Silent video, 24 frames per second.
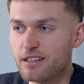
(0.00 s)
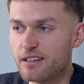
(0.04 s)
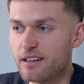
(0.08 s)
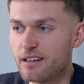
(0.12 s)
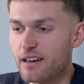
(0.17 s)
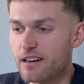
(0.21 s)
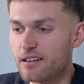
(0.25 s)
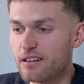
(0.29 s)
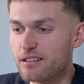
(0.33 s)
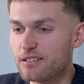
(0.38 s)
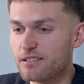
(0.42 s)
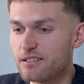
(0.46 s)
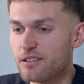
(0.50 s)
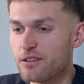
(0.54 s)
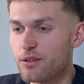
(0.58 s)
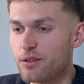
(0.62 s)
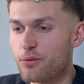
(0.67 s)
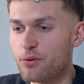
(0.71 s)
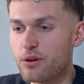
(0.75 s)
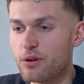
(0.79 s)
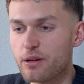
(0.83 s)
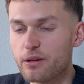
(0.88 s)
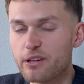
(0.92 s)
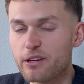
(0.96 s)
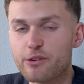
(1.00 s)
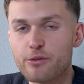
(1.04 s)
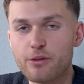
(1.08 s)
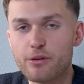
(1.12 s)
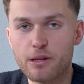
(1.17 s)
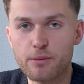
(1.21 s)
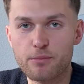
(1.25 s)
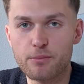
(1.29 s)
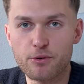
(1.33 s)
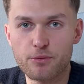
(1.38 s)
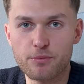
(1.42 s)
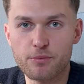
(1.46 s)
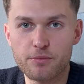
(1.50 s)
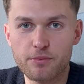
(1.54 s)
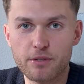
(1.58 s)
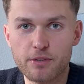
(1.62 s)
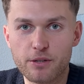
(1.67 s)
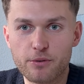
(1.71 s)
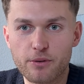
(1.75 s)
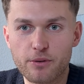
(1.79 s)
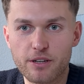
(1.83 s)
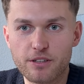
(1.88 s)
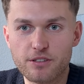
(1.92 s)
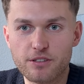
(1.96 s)
the 3 equilibrium
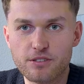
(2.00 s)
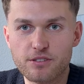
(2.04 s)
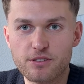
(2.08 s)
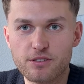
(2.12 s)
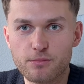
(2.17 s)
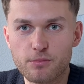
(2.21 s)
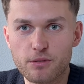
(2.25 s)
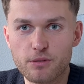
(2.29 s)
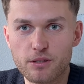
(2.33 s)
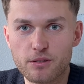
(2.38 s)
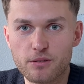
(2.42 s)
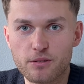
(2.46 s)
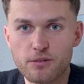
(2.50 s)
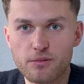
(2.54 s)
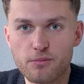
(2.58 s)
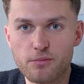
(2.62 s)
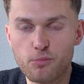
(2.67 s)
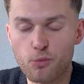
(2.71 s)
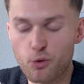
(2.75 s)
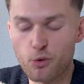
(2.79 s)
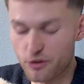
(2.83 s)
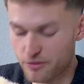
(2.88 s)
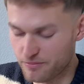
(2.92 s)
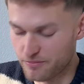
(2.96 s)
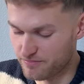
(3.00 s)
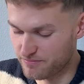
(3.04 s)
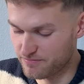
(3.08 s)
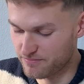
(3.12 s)
equations a bit more.